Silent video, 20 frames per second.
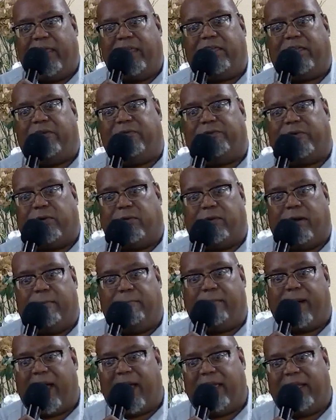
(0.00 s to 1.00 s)
thank you for
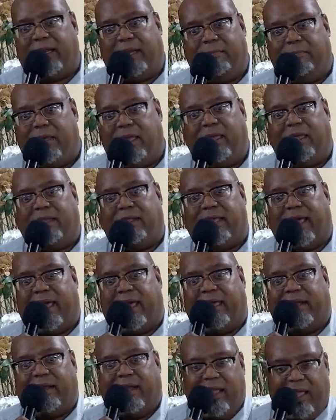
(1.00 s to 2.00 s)
reminding me
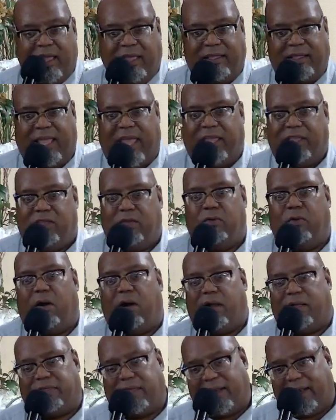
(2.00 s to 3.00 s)
that, that you
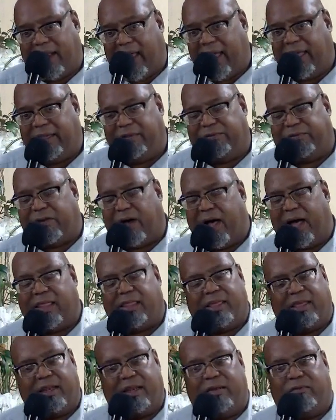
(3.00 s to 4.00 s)
are the light,
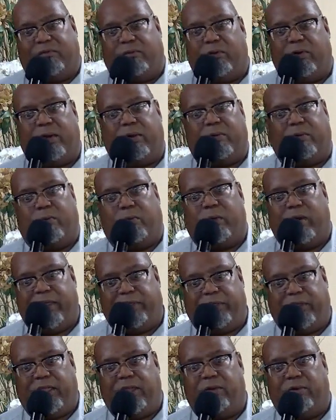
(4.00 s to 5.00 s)
Father, and if we're
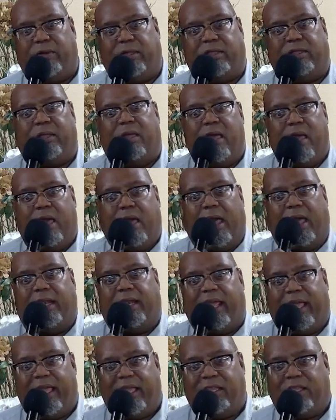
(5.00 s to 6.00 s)
with you and,
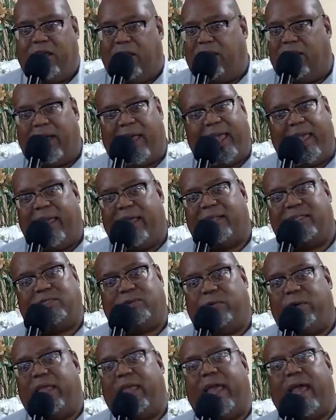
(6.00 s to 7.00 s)
and in your
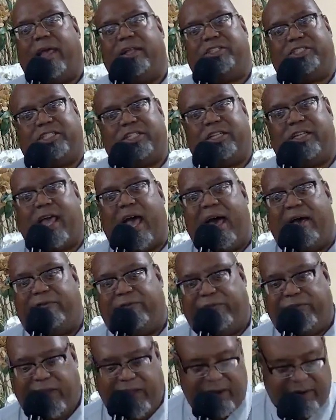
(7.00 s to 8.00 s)
hands, we ha- should
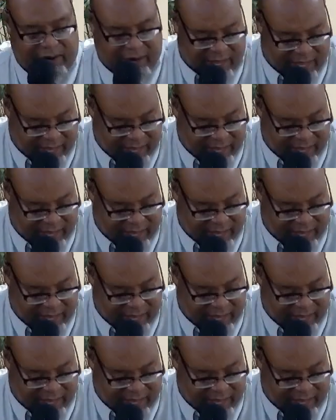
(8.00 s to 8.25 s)
not fear